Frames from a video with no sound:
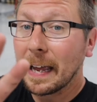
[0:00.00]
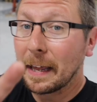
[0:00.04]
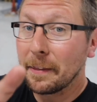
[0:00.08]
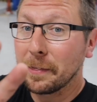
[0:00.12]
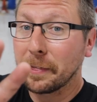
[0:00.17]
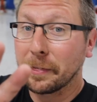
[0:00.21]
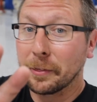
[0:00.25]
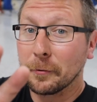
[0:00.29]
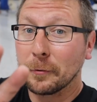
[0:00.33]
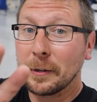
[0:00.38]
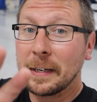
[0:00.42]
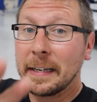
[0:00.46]

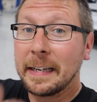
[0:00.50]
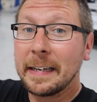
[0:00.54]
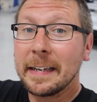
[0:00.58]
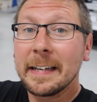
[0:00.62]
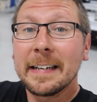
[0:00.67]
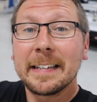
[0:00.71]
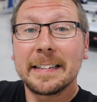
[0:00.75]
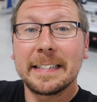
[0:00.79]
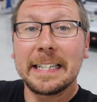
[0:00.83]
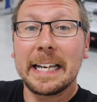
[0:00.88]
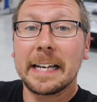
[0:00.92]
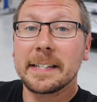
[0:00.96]
And three,
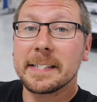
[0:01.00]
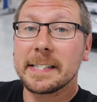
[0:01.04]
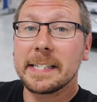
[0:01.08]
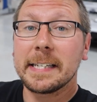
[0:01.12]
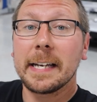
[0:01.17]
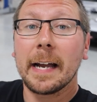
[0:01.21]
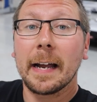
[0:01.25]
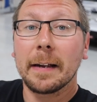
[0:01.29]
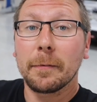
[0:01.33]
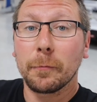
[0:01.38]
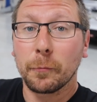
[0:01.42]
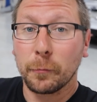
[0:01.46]
the
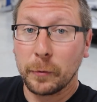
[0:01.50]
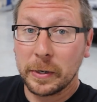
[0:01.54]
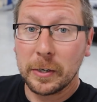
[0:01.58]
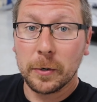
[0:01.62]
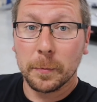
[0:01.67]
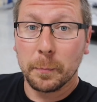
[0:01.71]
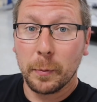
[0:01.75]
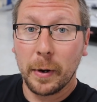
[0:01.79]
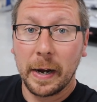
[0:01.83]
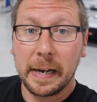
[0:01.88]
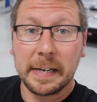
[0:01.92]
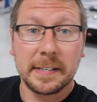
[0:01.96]
STI
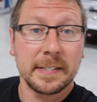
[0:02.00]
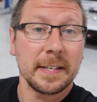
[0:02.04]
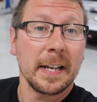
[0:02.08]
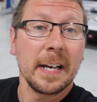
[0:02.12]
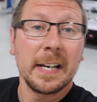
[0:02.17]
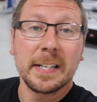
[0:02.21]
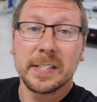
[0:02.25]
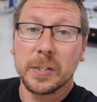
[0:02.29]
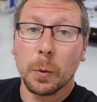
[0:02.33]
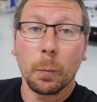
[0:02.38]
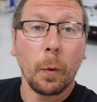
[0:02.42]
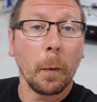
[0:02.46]
rear brakes.
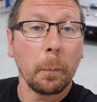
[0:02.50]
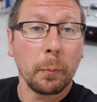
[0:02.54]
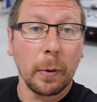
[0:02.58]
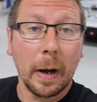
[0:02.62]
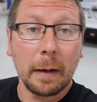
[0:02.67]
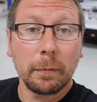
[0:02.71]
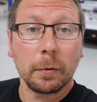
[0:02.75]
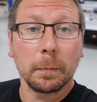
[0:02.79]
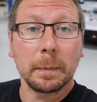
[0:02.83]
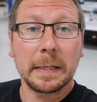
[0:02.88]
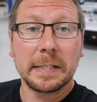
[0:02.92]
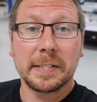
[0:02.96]
So we'll
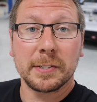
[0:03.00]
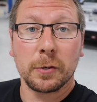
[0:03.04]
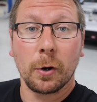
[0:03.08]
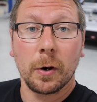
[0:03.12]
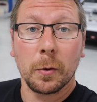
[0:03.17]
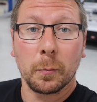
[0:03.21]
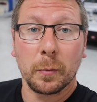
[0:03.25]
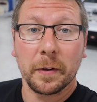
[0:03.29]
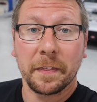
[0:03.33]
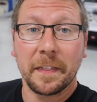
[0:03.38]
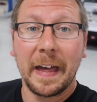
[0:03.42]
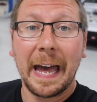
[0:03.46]
probably
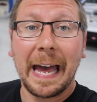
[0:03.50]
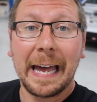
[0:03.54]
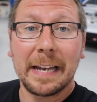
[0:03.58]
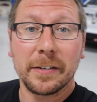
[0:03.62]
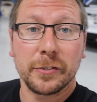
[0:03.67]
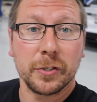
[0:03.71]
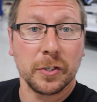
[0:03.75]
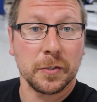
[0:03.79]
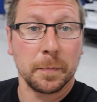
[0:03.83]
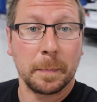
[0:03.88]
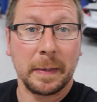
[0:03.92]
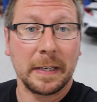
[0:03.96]
start with that
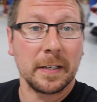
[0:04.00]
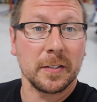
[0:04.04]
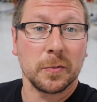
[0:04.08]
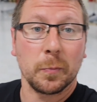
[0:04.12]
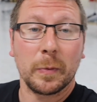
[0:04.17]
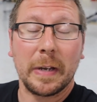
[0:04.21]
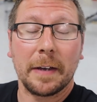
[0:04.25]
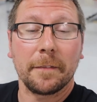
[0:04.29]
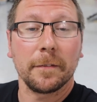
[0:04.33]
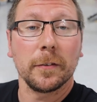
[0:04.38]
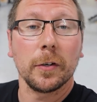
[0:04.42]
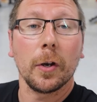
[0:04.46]
just because
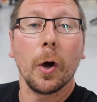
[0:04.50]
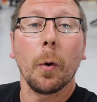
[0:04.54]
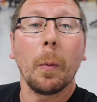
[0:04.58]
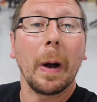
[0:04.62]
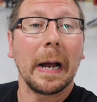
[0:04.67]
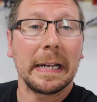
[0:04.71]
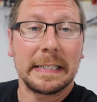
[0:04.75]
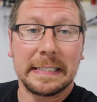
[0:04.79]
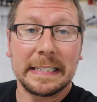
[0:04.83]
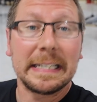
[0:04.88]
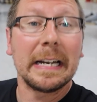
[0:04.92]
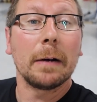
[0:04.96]
we have no
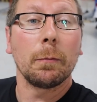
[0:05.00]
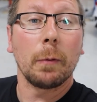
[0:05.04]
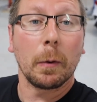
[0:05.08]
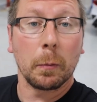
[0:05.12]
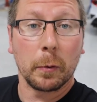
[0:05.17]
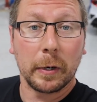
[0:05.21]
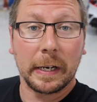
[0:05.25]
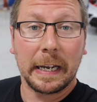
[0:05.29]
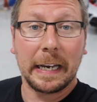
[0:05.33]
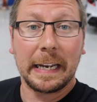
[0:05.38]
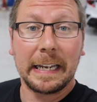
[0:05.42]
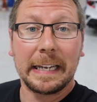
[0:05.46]
idea what
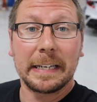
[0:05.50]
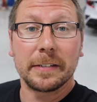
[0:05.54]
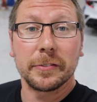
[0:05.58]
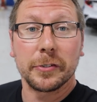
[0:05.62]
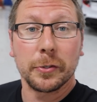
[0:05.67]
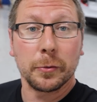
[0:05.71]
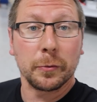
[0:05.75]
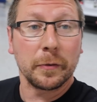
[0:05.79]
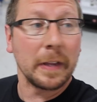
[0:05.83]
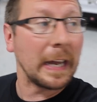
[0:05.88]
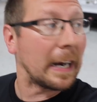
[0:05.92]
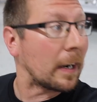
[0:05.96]
we're getting
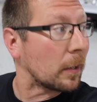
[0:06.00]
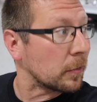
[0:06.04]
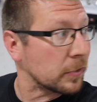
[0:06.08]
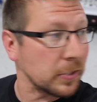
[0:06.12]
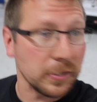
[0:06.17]
into there.